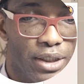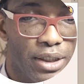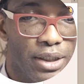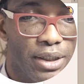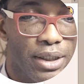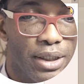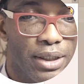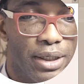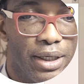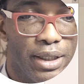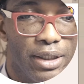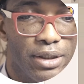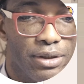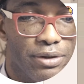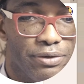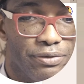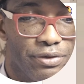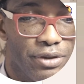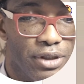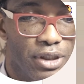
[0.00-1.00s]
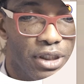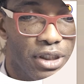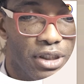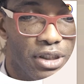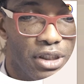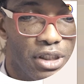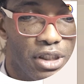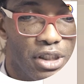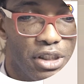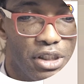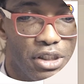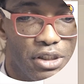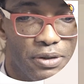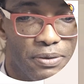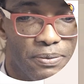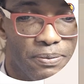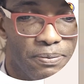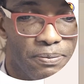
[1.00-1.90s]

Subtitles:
in the health and fitness niche,